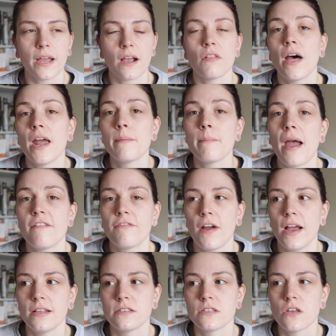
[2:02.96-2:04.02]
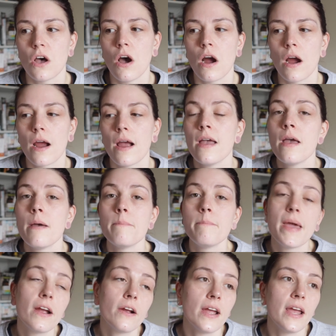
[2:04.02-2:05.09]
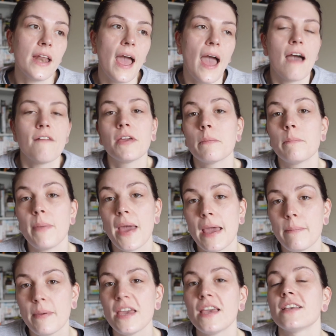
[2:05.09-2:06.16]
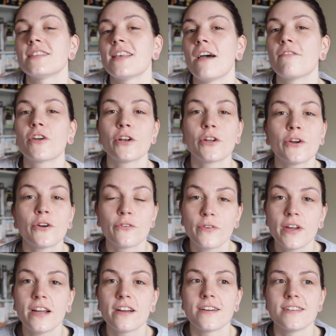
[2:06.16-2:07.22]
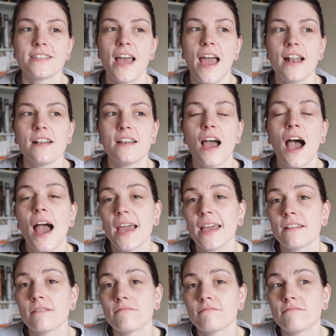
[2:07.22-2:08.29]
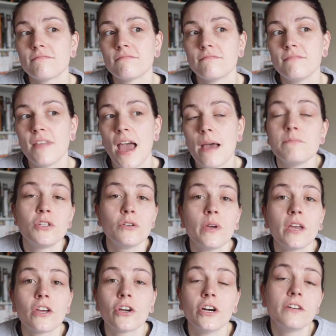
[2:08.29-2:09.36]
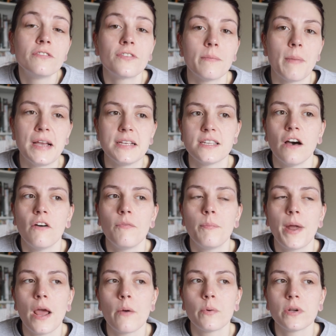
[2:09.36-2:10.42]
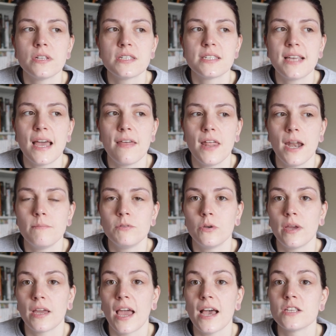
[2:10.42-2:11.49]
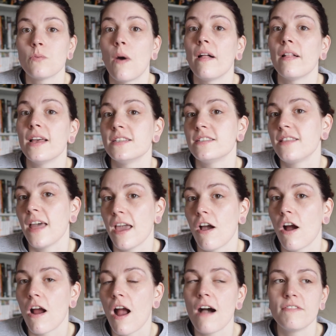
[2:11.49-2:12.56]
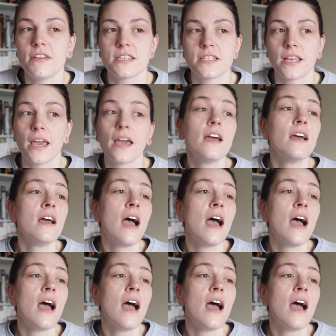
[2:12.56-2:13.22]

like a lot of my friends are married, having babies, have good careers, and I I'm doing good for myself, but I wouldn't say that I'm doing as well as they are. Obviously,